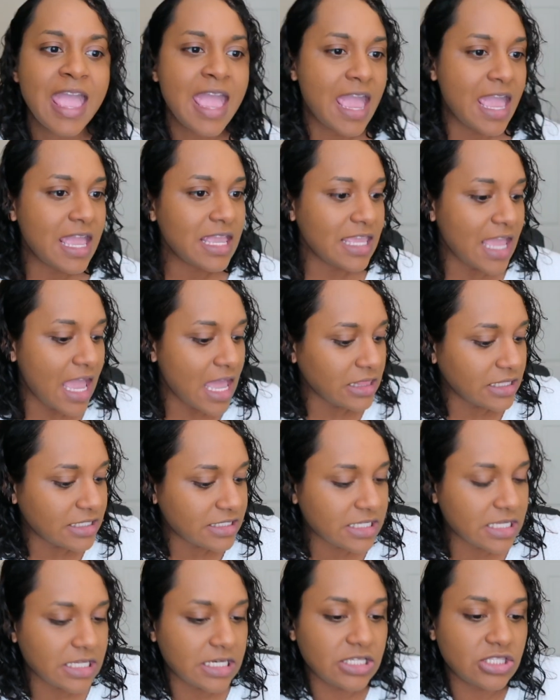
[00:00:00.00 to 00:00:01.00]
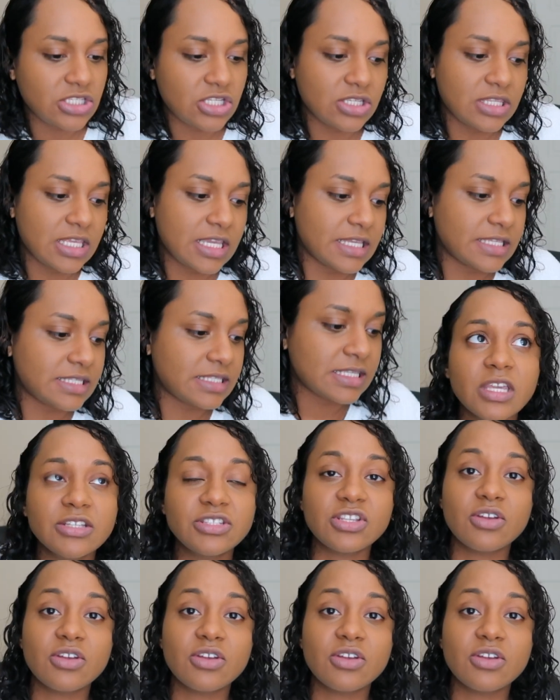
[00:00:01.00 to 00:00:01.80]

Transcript: And yeah, let's get into this.